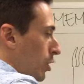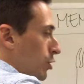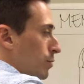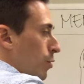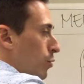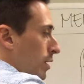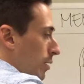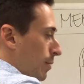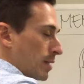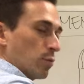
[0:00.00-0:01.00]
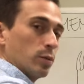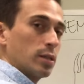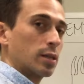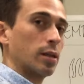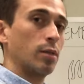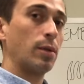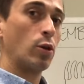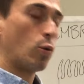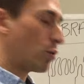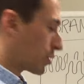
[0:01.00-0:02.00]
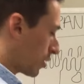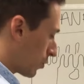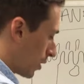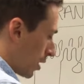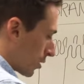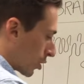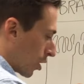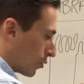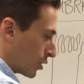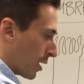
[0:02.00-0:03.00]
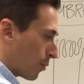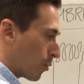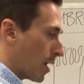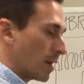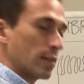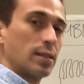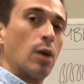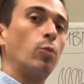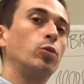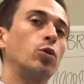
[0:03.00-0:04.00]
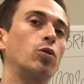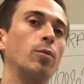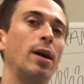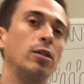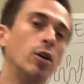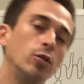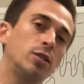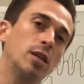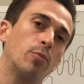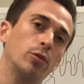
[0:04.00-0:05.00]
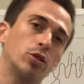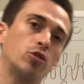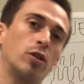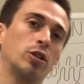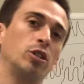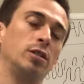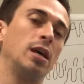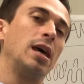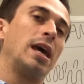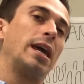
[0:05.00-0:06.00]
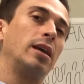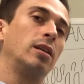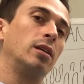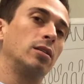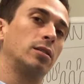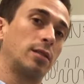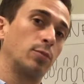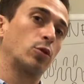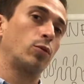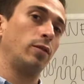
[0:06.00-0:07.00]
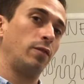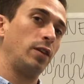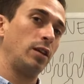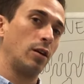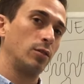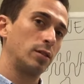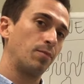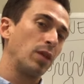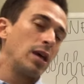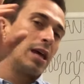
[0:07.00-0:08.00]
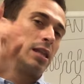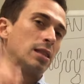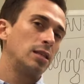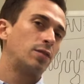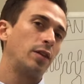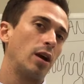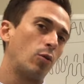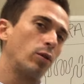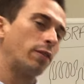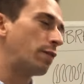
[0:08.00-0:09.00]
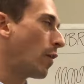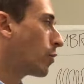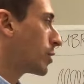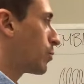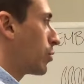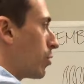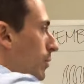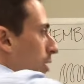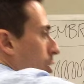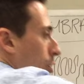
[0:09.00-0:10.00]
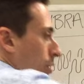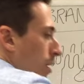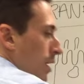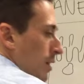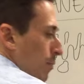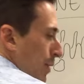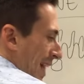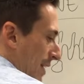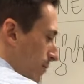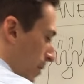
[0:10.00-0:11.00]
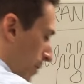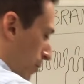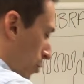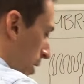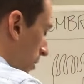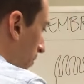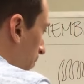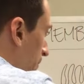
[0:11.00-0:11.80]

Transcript: smooth endoplasmic reticulum, and also the Golgi apparatus. And we'll talk about those separate structures in subsequent videos. In this video, I want to focus predominantly on the plasma membrane,